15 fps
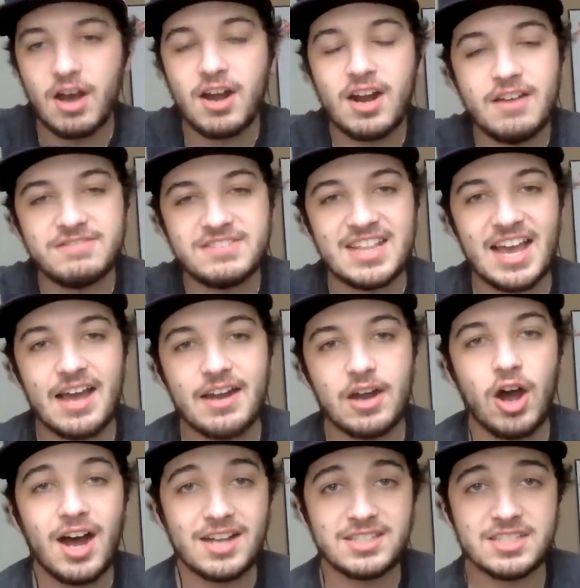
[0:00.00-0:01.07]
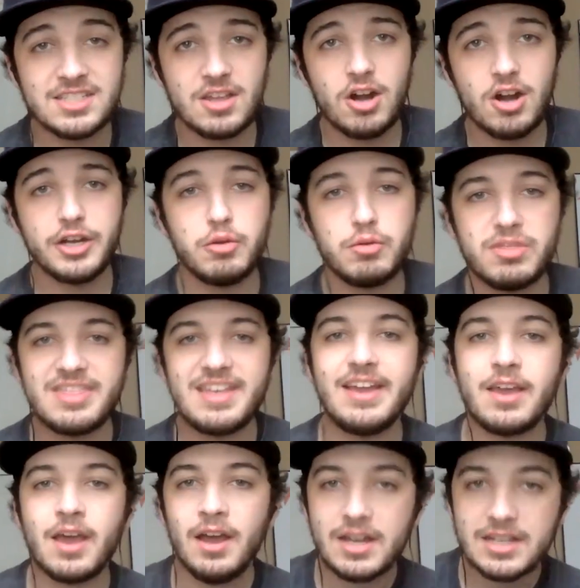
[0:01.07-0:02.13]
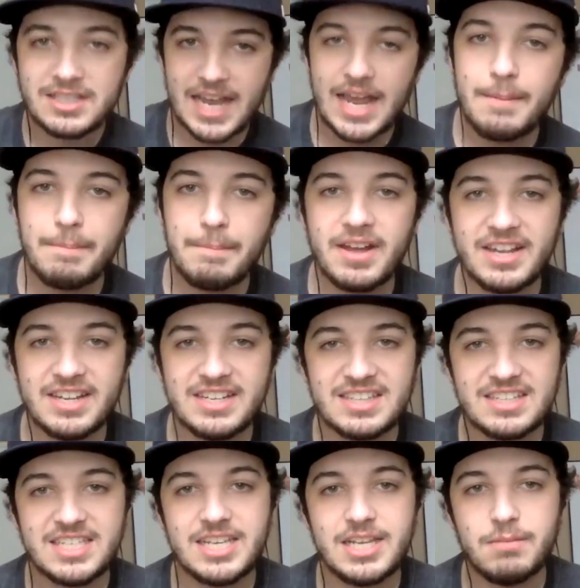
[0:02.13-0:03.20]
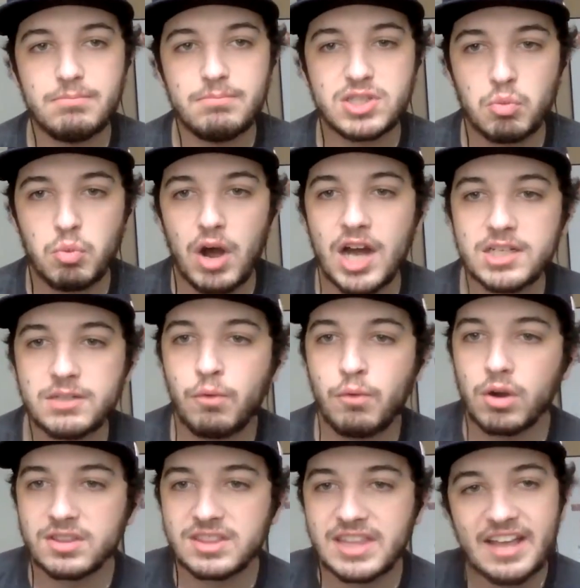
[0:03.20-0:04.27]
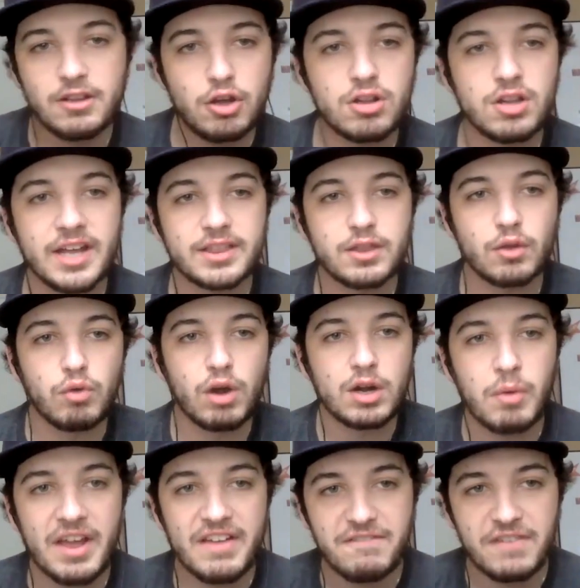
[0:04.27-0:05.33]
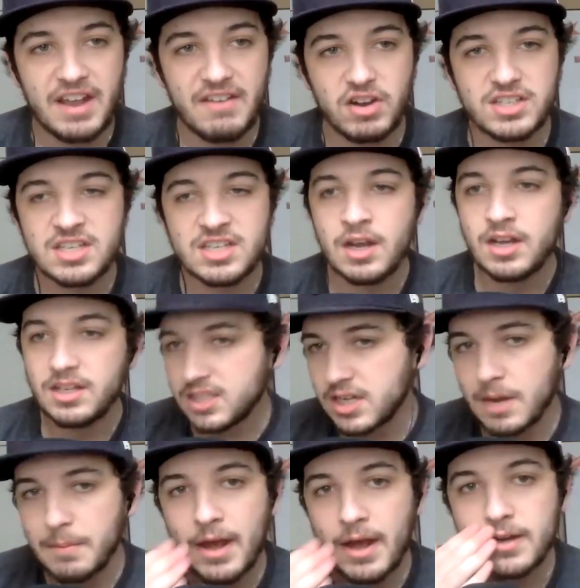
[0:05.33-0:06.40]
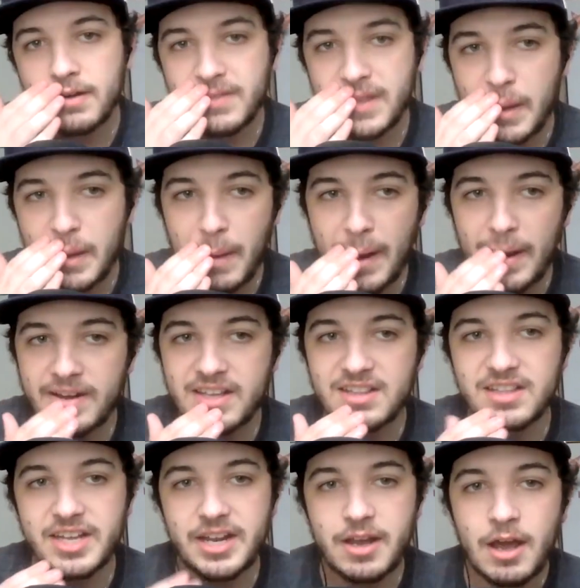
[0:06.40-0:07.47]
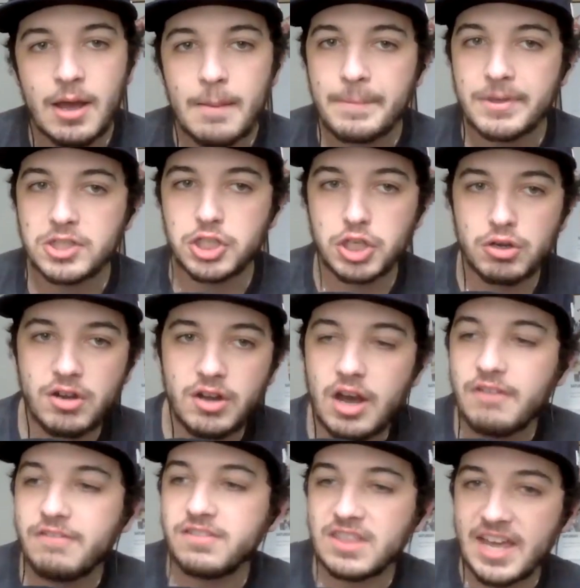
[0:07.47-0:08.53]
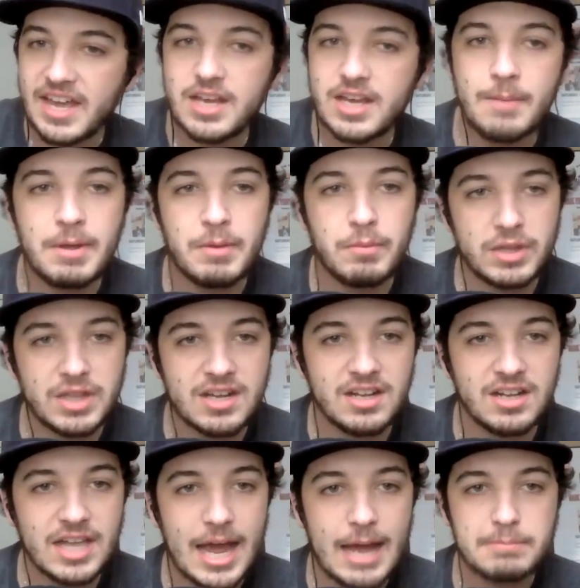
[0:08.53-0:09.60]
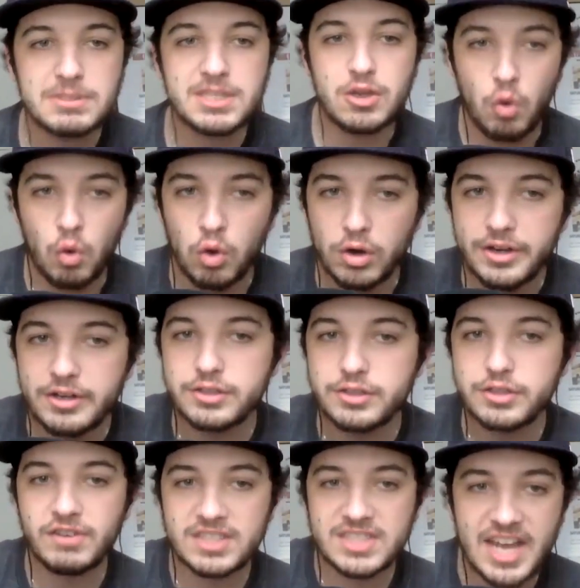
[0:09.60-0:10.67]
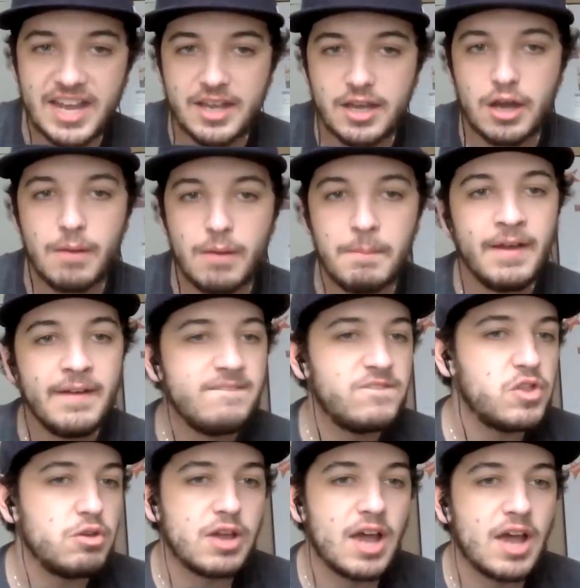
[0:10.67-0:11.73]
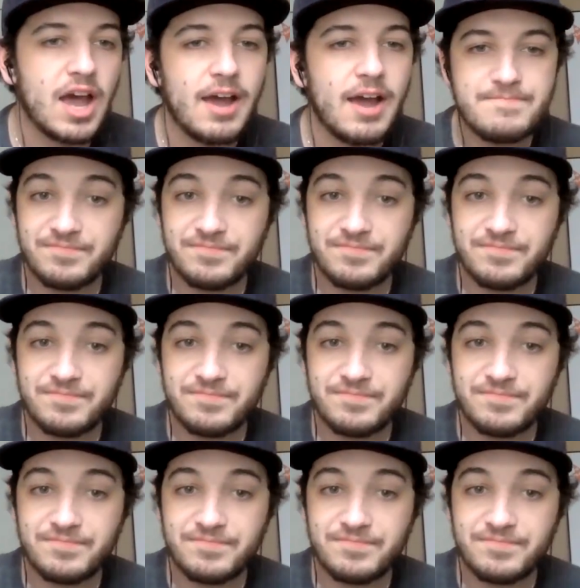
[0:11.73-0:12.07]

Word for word: got off to that hot start, you would think Tampa is the team to watch for. They look like the runaway favorites to come out of the American League. But sure enough, they come in with a collapse. The Orioles overtake them. You got